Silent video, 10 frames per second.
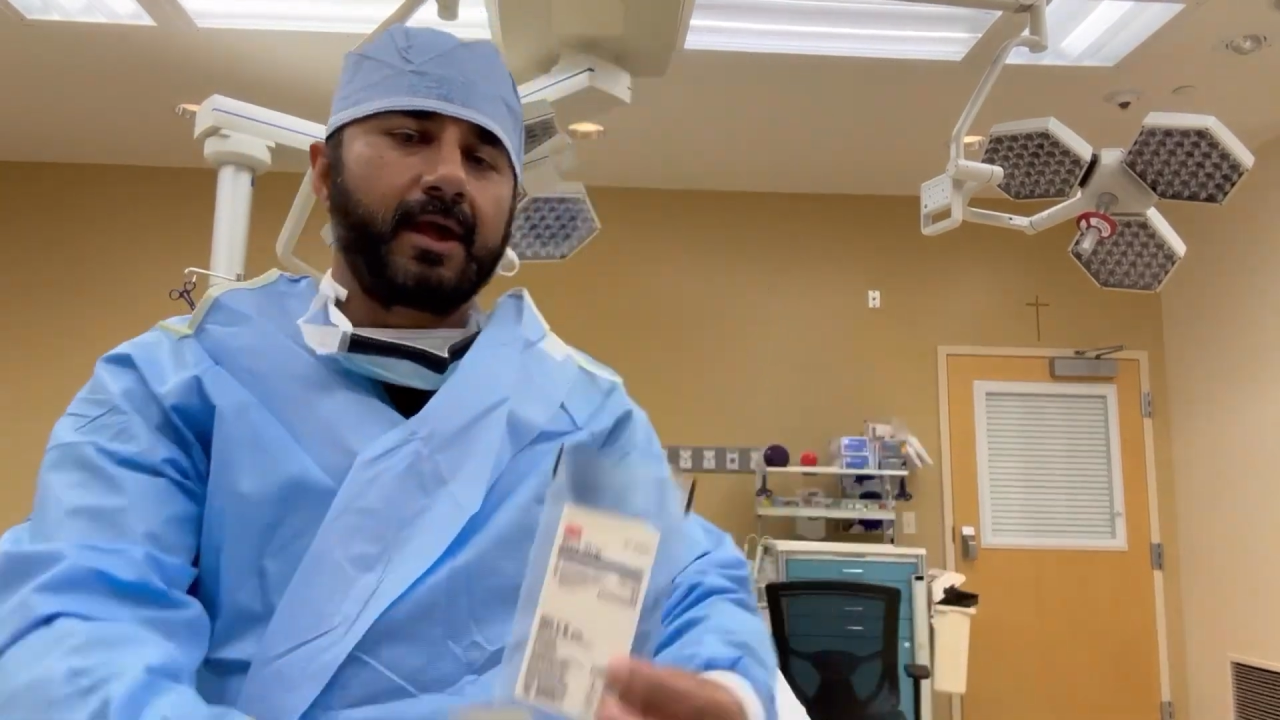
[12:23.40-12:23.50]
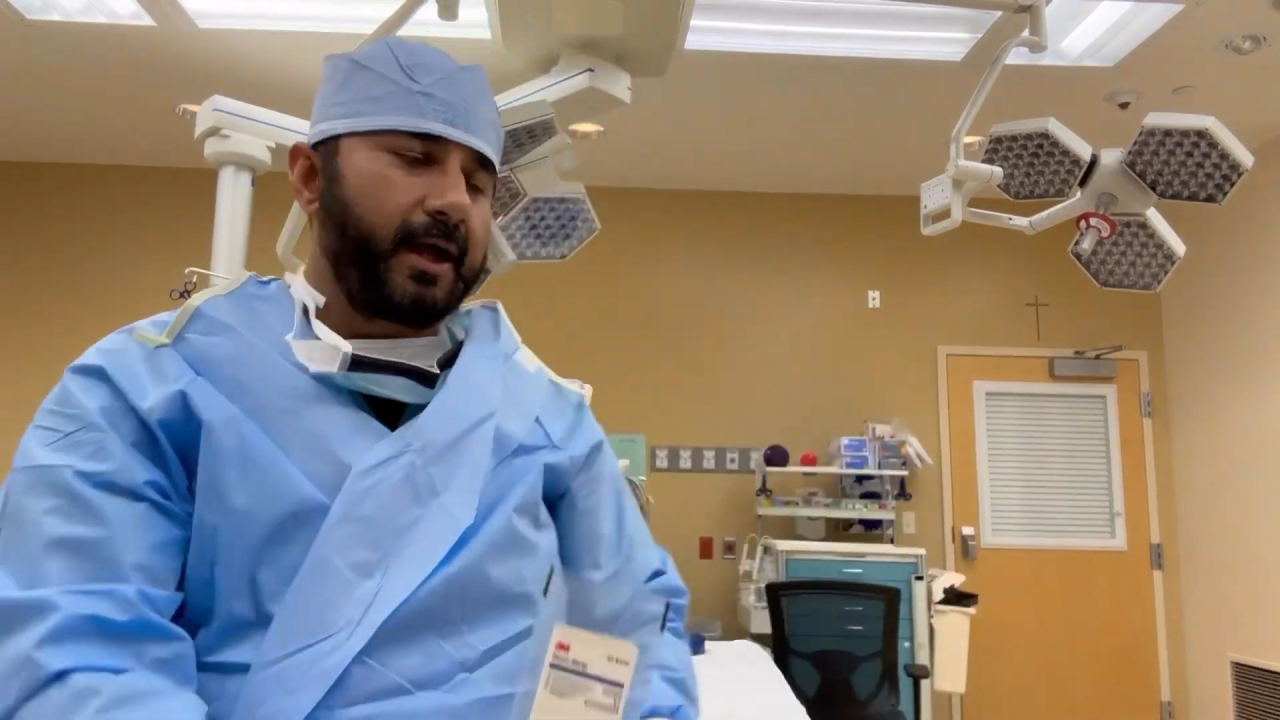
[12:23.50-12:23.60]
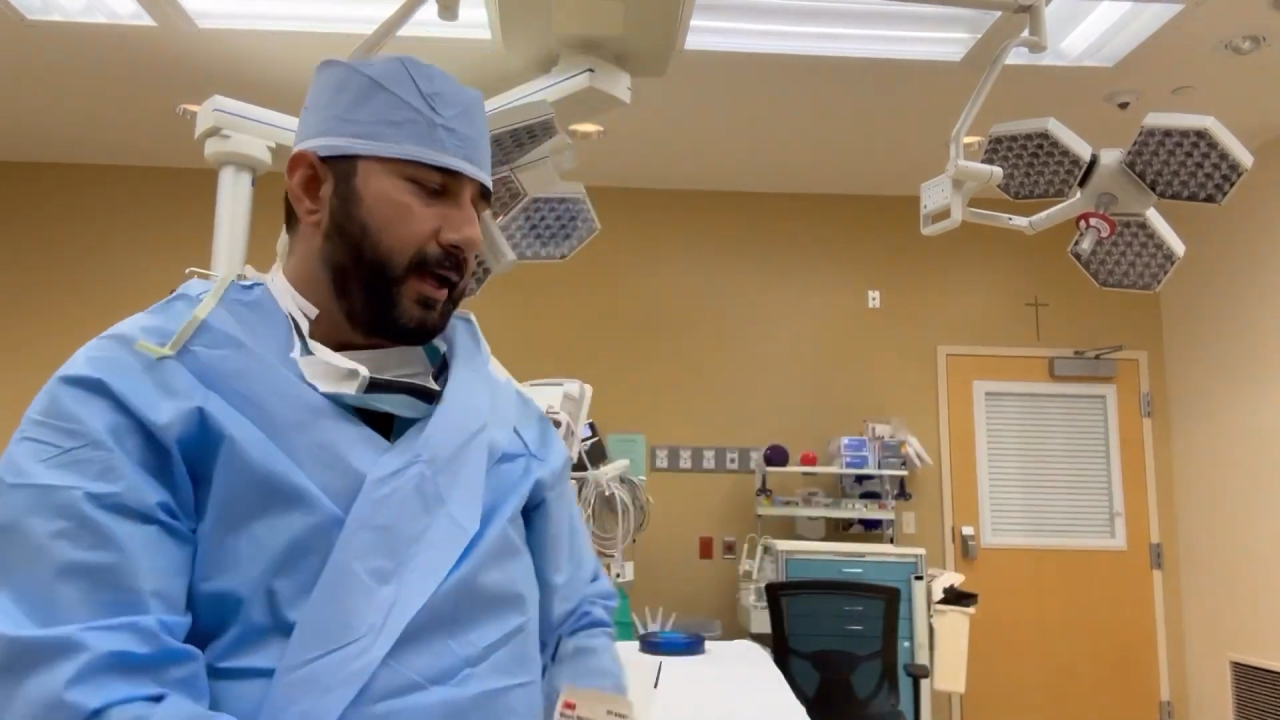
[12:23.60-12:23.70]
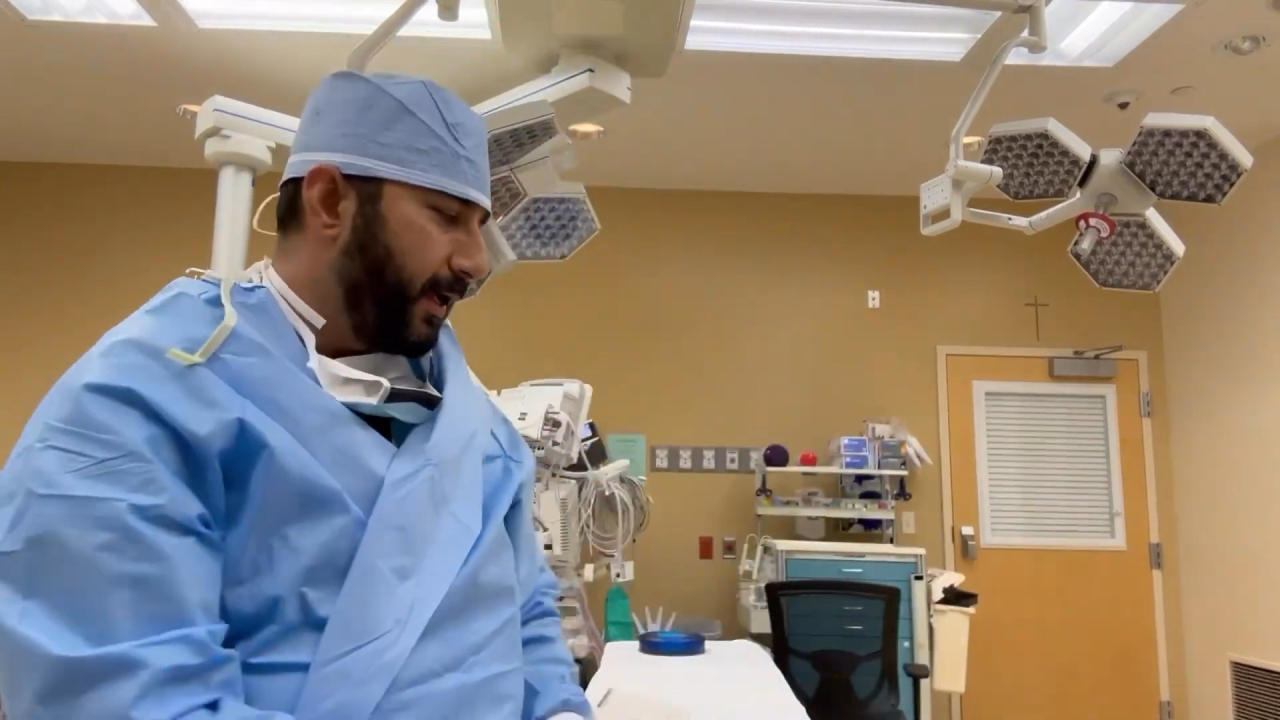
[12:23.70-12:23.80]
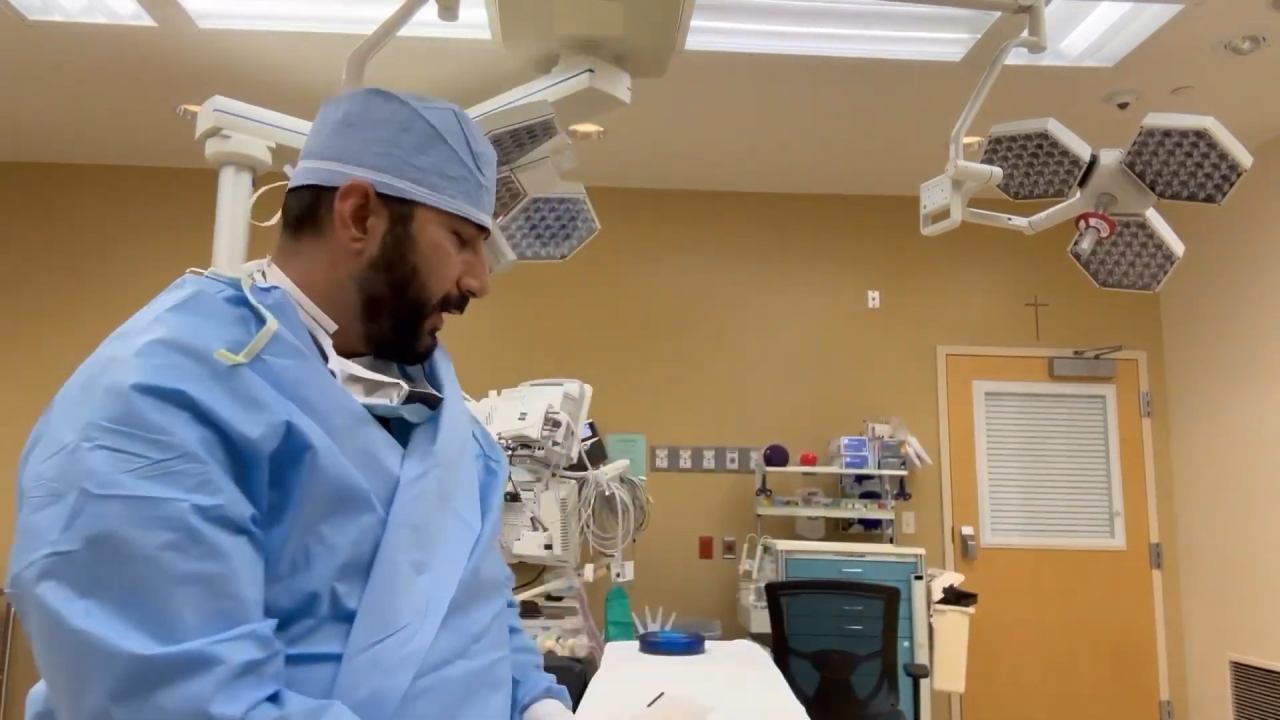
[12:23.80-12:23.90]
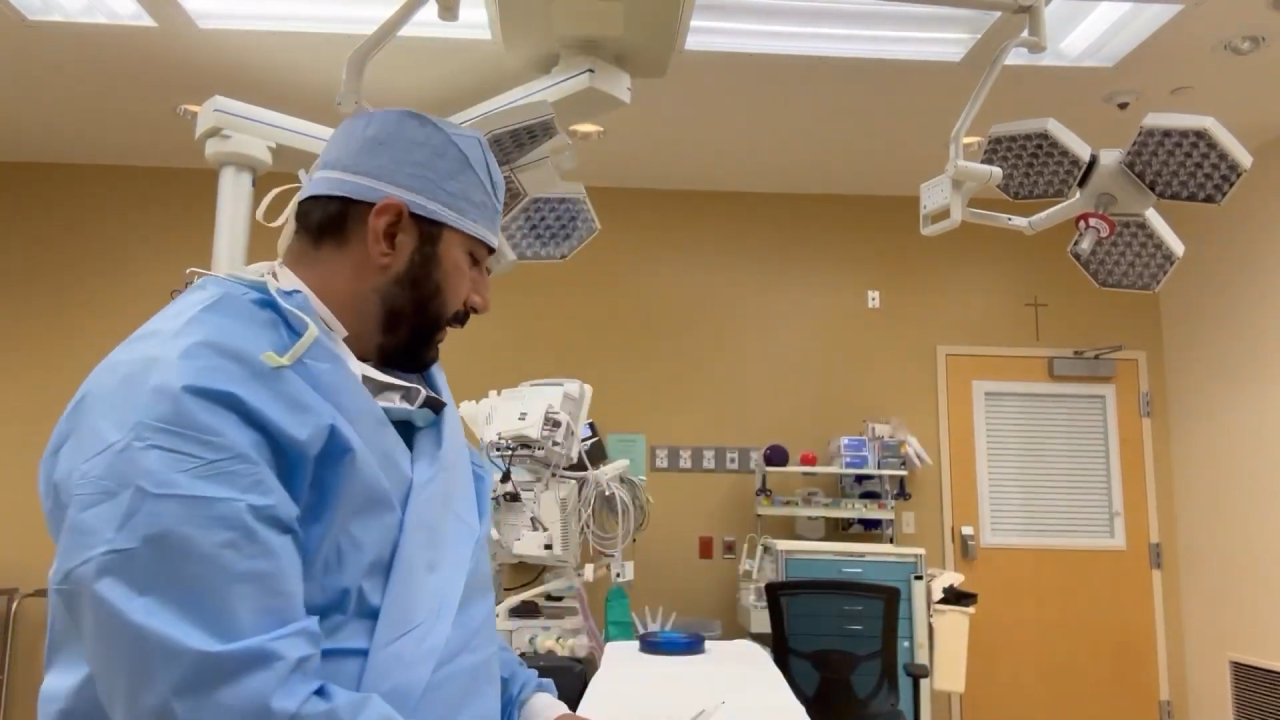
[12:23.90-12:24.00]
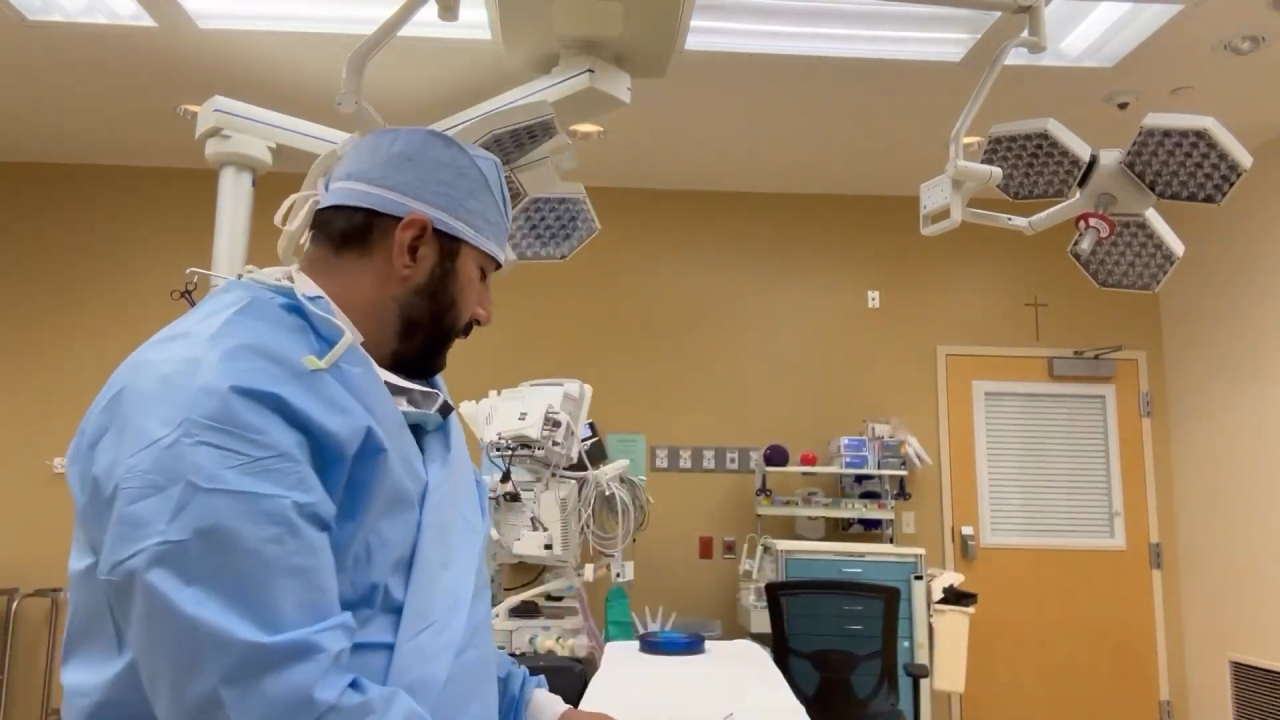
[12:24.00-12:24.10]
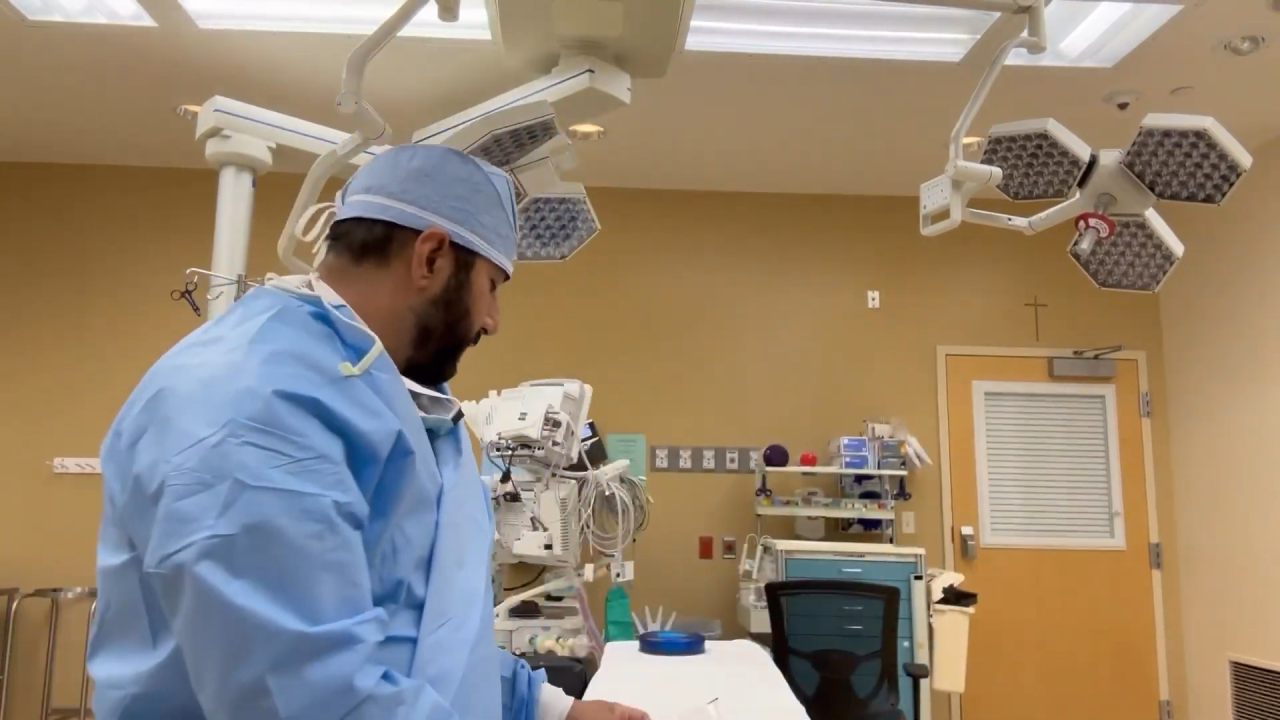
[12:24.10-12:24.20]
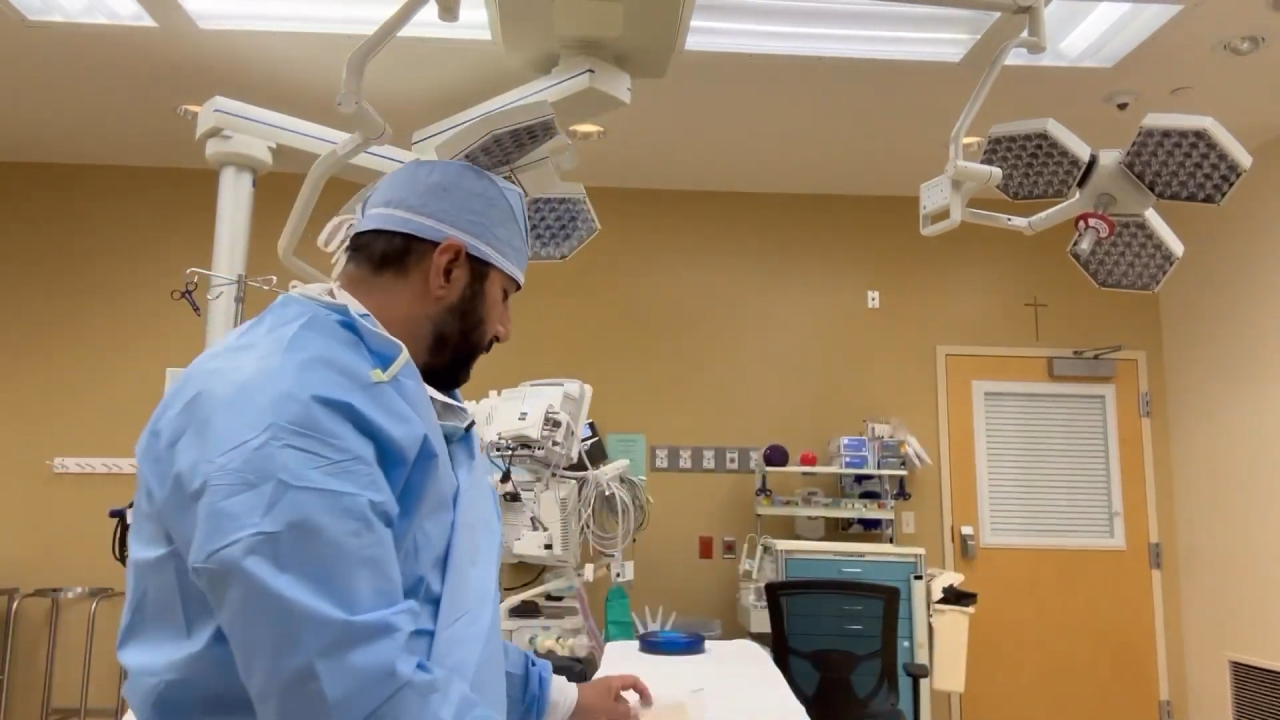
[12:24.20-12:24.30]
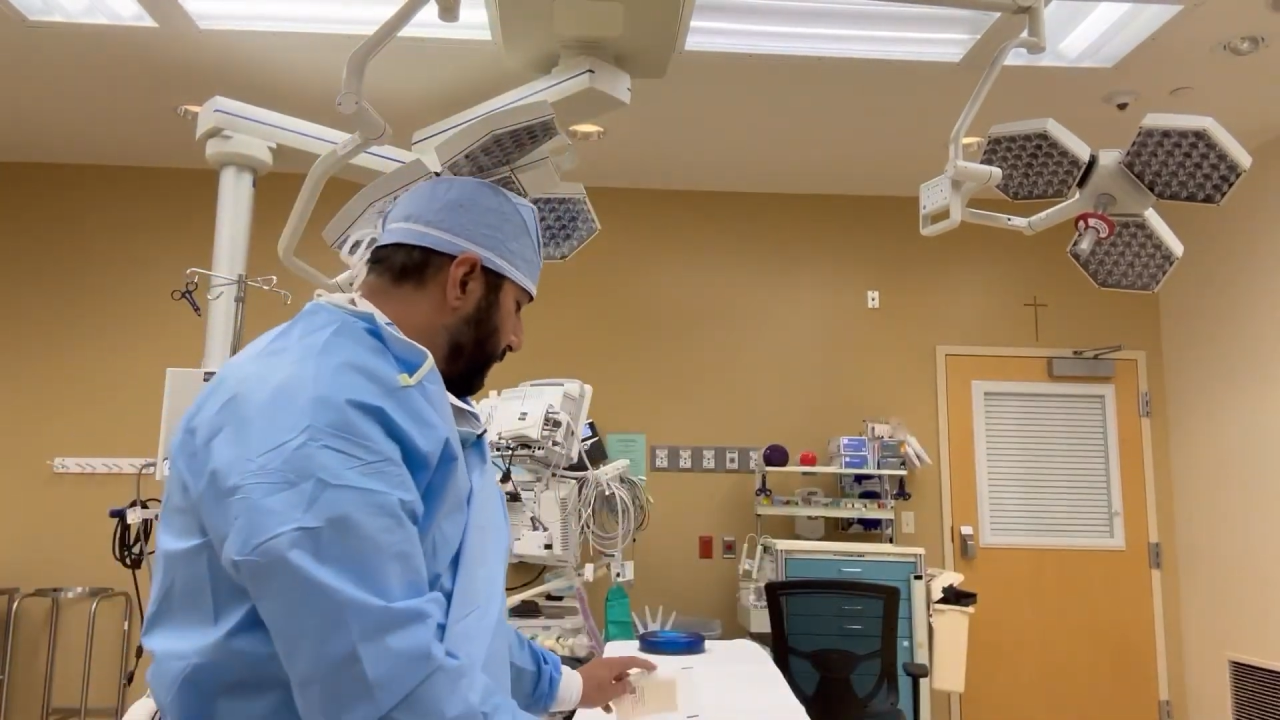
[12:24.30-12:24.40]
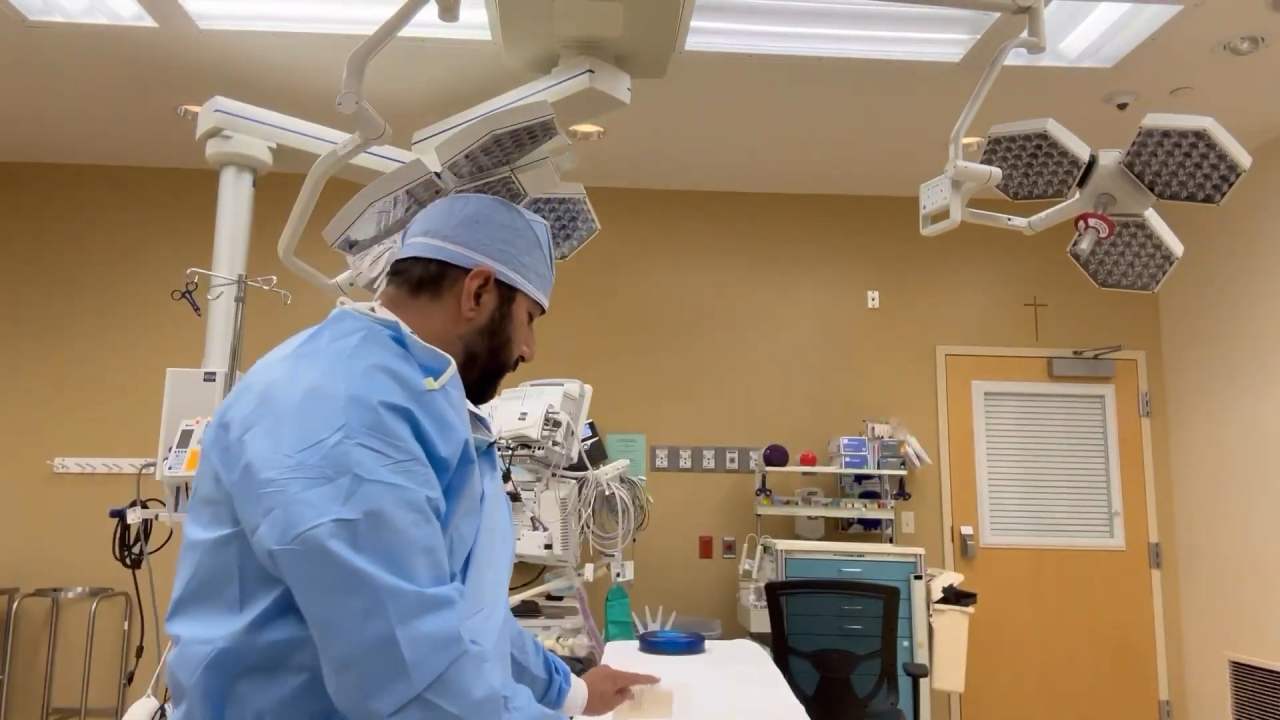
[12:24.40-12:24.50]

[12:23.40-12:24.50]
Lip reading: And